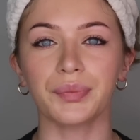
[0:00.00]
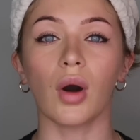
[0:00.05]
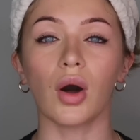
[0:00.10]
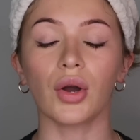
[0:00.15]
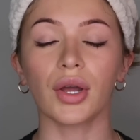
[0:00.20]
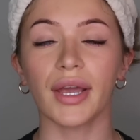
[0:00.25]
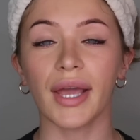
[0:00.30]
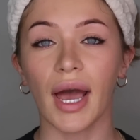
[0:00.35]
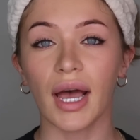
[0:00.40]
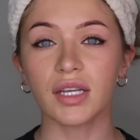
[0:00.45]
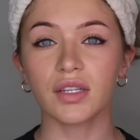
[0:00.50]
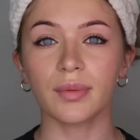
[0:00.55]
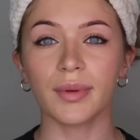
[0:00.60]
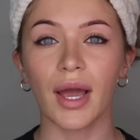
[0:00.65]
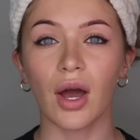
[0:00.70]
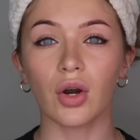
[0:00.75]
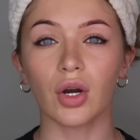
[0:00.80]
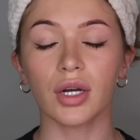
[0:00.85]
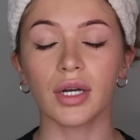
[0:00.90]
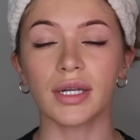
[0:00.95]
Well, he asked me
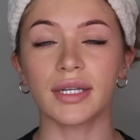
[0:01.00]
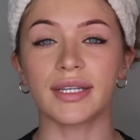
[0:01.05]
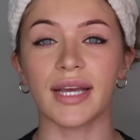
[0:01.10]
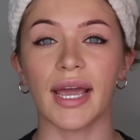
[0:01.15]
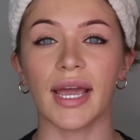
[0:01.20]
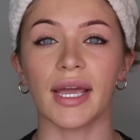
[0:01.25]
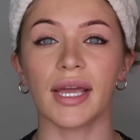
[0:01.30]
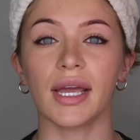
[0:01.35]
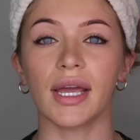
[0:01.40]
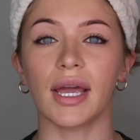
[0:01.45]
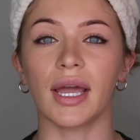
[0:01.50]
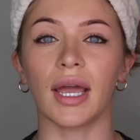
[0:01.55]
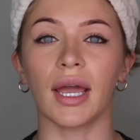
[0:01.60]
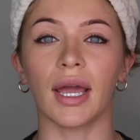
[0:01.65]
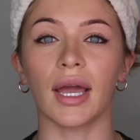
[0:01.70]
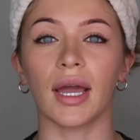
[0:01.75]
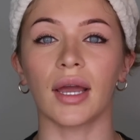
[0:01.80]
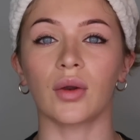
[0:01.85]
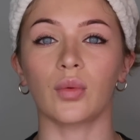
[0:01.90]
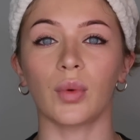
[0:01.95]
out on a date
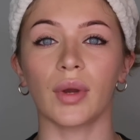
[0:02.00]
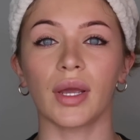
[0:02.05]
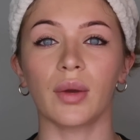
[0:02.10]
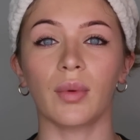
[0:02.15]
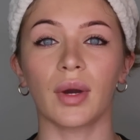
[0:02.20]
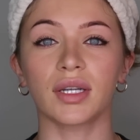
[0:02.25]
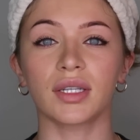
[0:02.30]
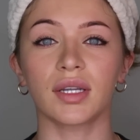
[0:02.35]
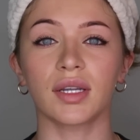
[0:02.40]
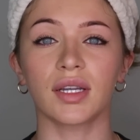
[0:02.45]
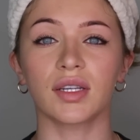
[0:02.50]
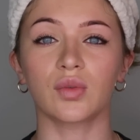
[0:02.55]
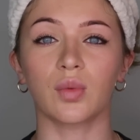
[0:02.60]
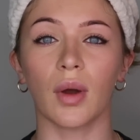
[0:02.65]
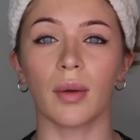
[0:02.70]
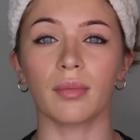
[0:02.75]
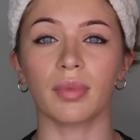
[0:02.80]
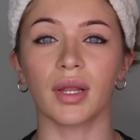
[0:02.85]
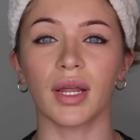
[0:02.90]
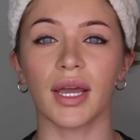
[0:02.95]
and we went to this
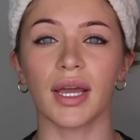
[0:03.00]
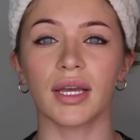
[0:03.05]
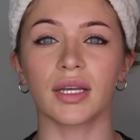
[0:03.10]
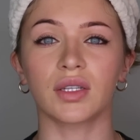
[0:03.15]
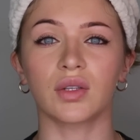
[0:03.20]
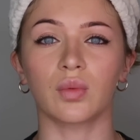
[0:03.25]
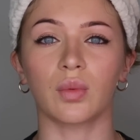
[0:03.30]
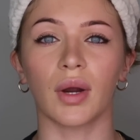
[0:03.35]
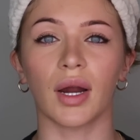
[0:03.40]
one place